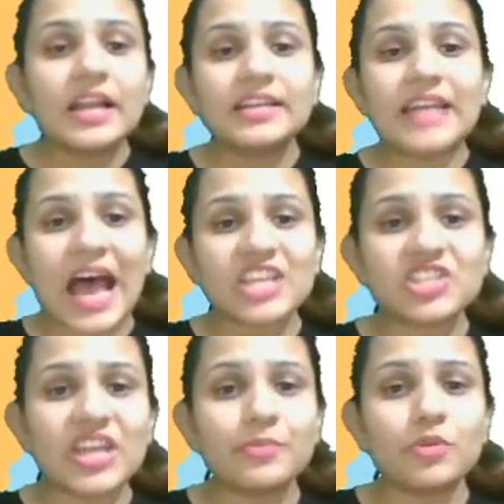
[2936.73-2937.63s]
Dash
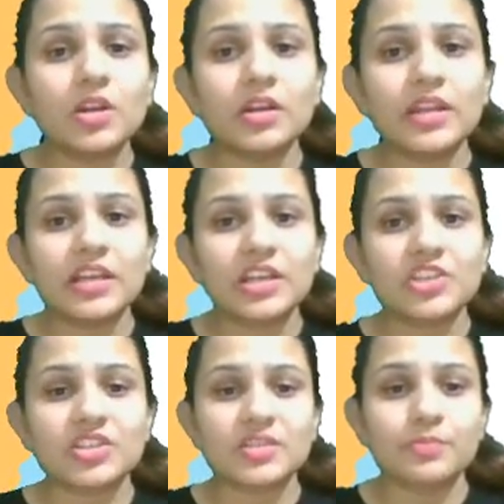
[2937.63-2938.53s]
time to learn English
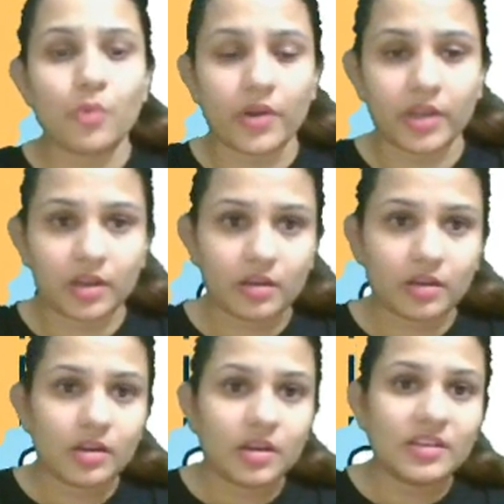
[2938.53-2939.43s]
is important.
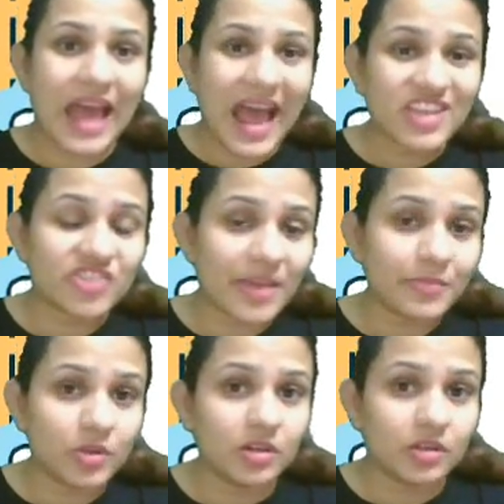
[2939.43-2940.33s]
Dash time
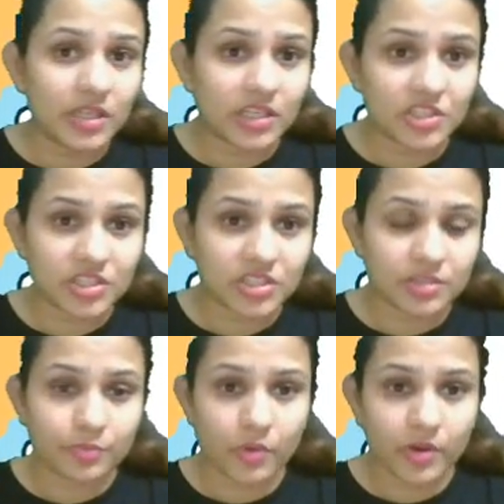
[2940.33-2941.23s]
to learn English is
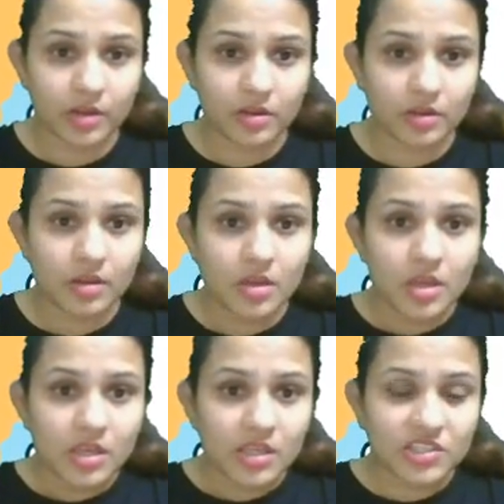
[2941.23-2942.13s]
important.
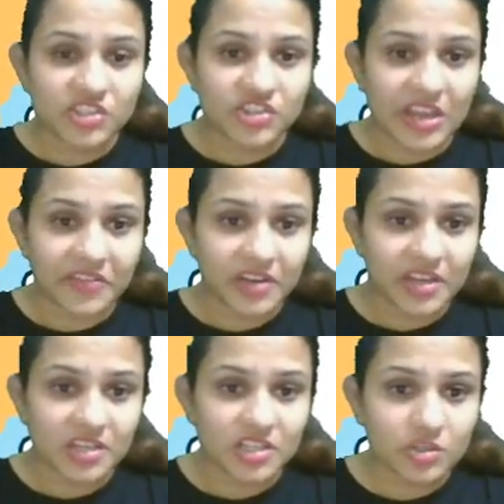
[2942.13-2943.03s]
It's a general
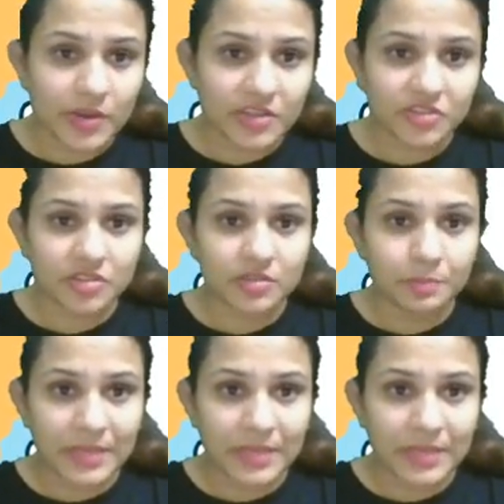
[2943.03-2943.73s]
English question.